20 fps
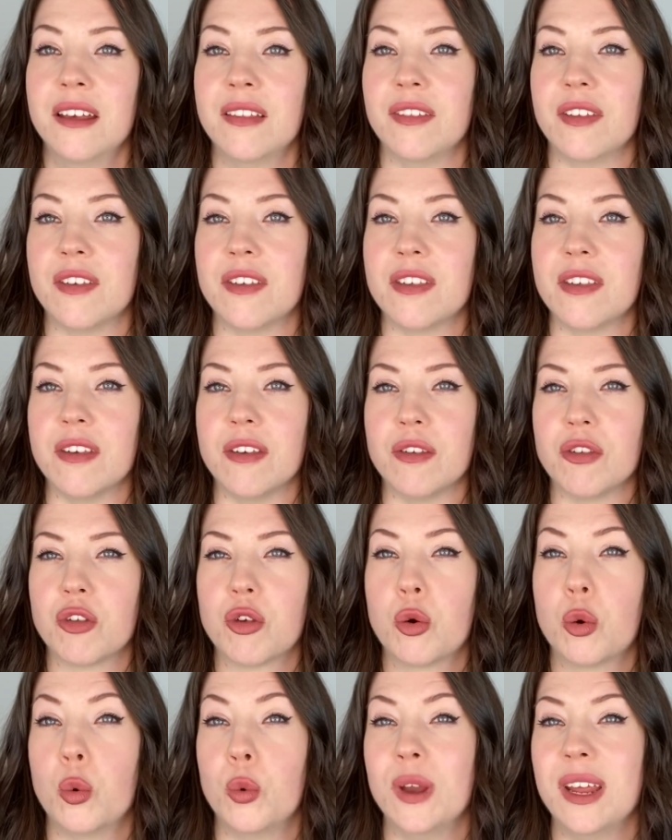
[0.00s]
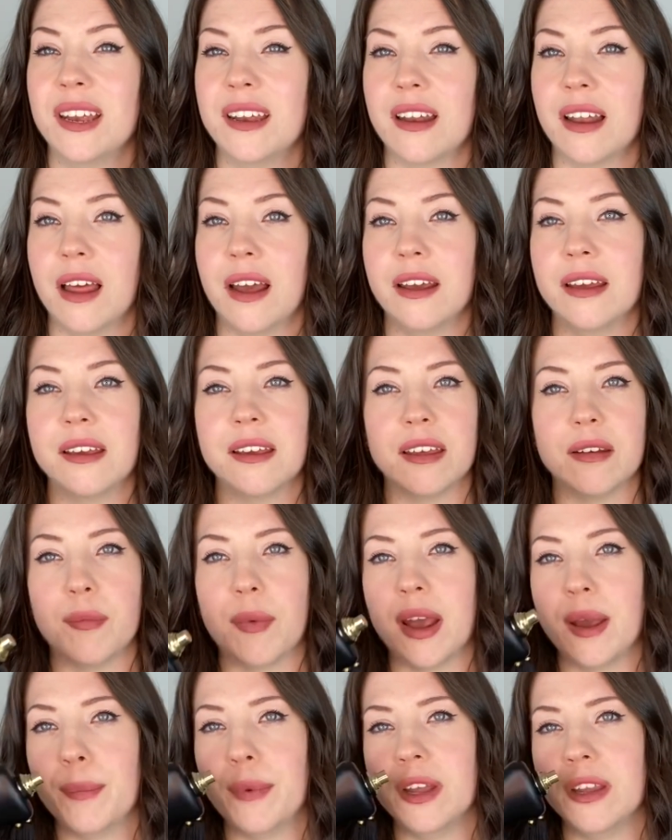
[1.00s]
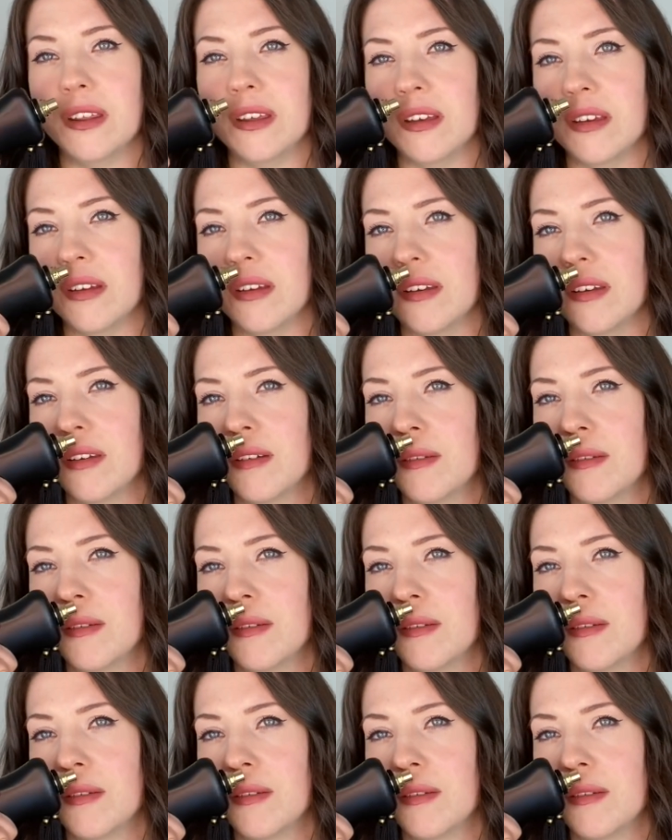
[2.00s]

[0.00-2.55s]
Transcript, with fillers: This is queen-like in my opinion.